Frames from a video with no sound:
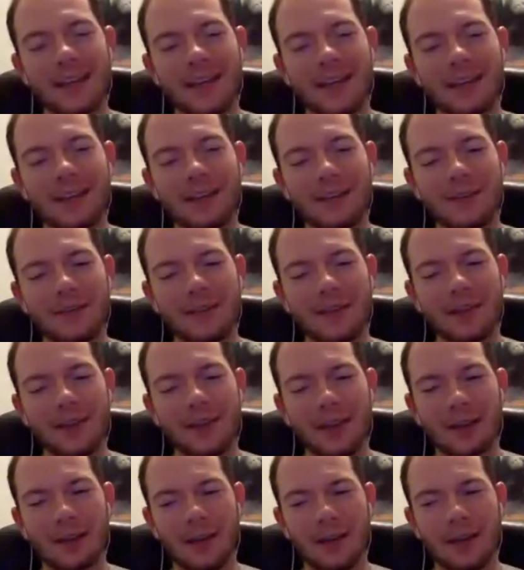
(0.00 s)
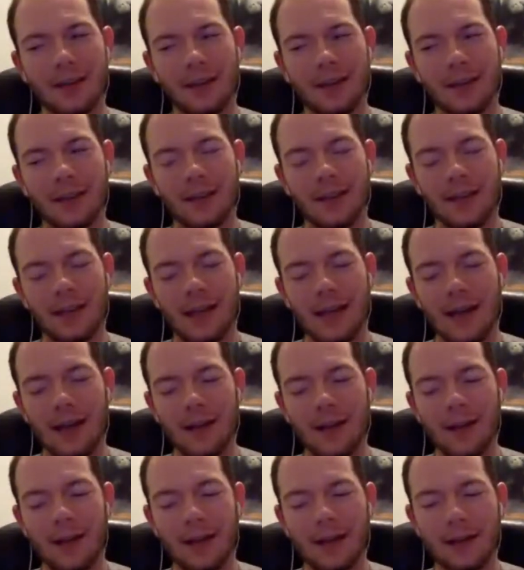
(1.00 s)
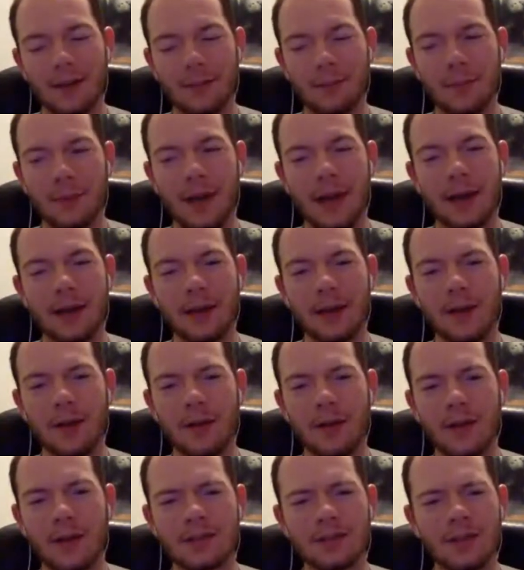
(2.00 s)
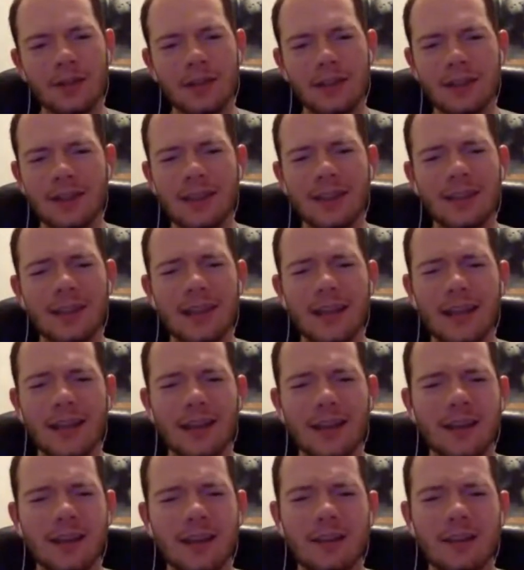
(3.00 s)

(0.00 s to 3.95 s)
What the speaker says: kind of how like Patagonia started, didn't they?